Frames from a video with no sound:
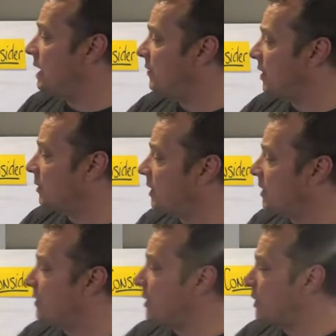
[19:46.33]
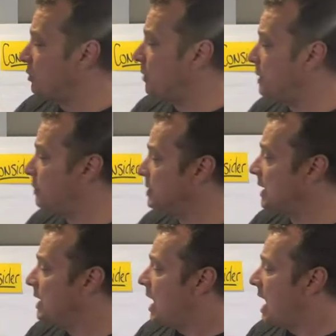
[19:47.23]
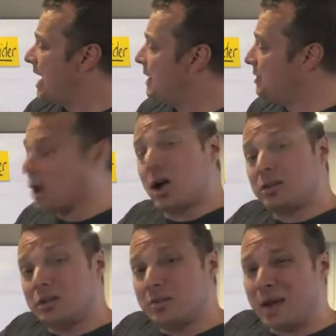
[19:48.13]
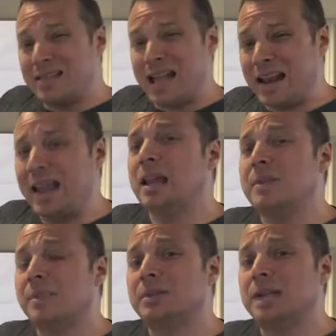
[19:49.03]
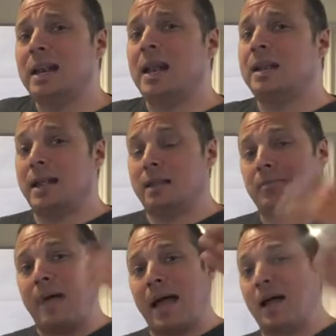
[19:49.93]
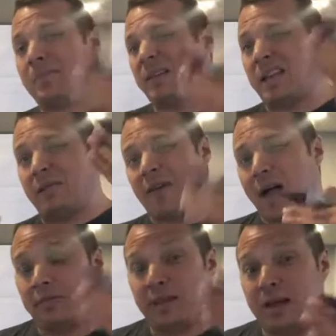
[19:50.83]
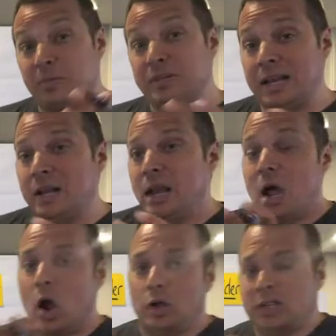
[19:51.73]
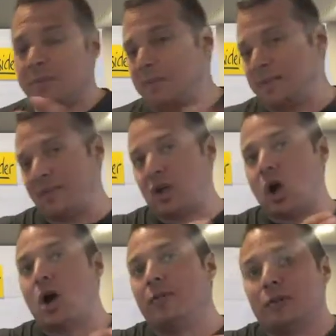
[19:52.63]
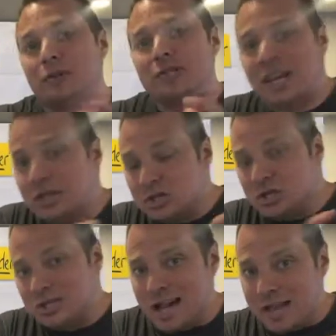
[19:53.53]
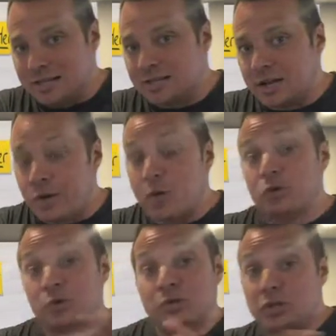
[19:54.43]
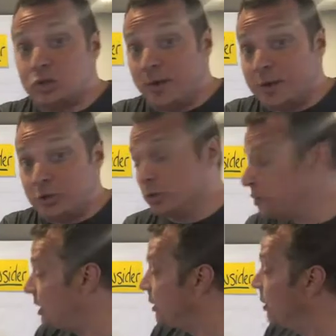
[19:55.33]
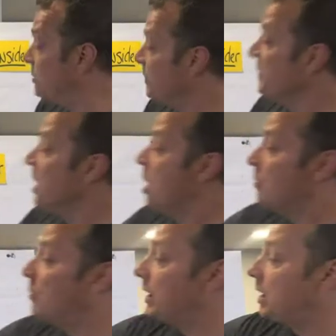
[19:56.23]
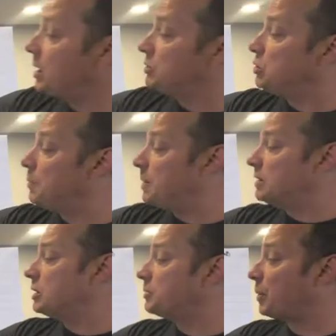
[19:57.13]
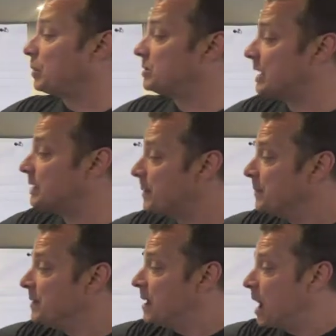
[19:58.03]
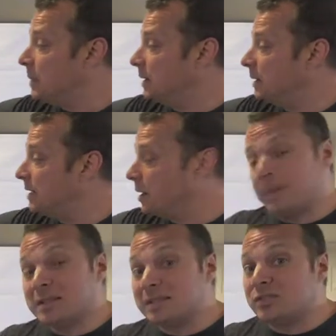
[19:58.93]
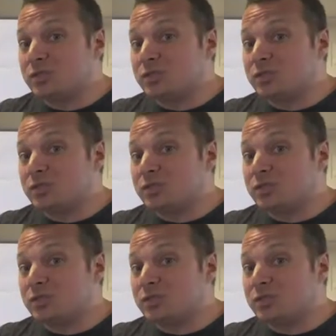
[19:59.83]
if they vary 20%, I can talk to them on that 80% and get them back up to that 5-10% on specific conversation kind of scenarios or situational scenarios. But when it comes to a business process, I mean, their business is